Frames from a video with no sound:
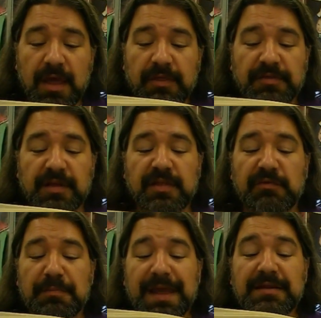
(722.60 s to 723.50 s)
the sense of
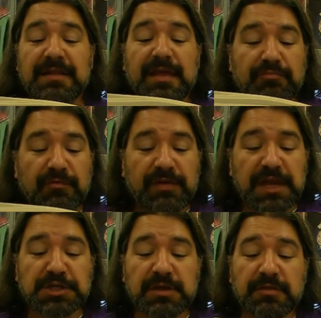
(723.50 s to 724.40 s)
impending
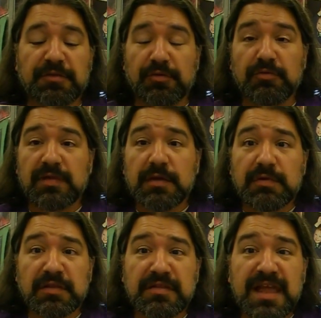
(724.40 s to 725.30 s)
deprivation, and the certainty
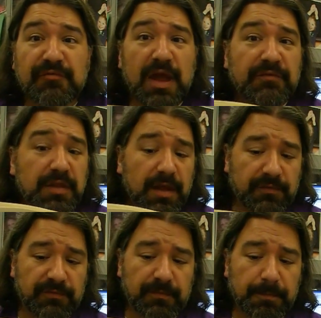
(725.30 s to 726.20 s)
we'll never have
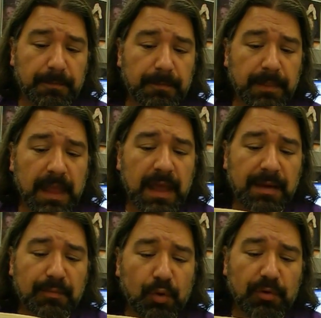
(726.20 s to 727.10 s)
enough.
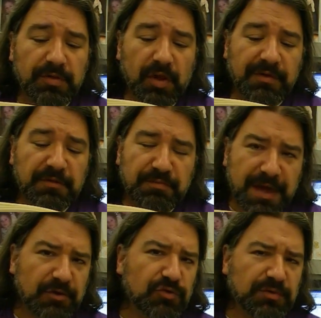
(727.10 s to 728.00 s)
More is always
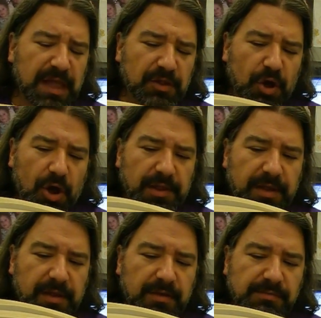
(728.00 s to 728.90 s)
better to an
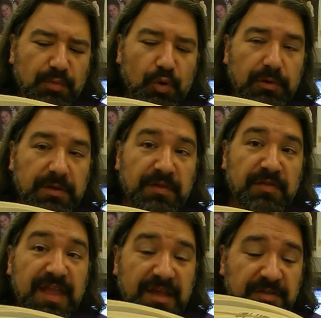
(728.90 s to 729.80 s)
alcoholic. More is
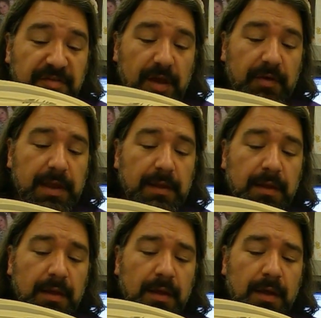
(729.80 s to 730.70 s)
necessary.
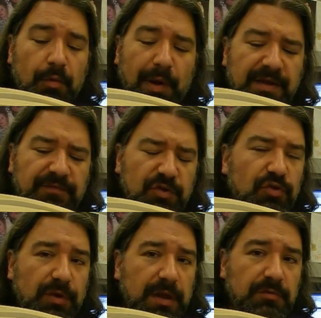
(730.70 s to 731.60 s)
Why have
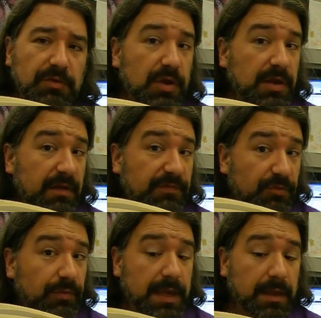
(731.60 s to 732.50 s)
2 drinks when you can have
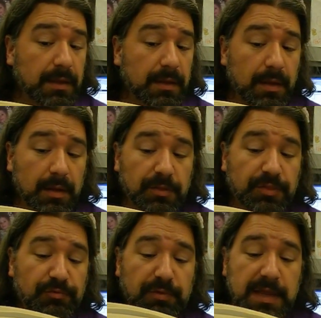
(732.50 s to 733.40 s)
3?
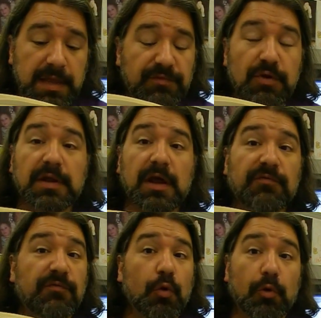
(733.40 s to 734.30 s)
3 if you can have
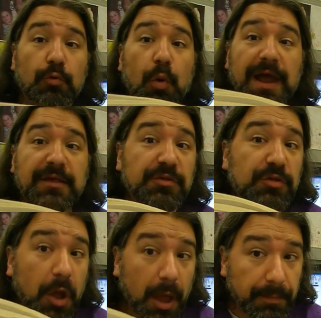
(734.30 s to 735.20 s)
4. Why
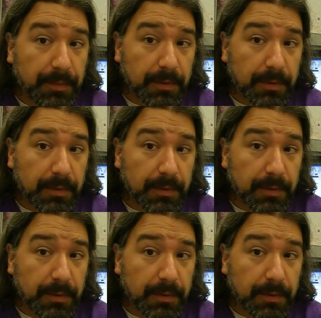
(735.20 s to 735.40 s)
stop?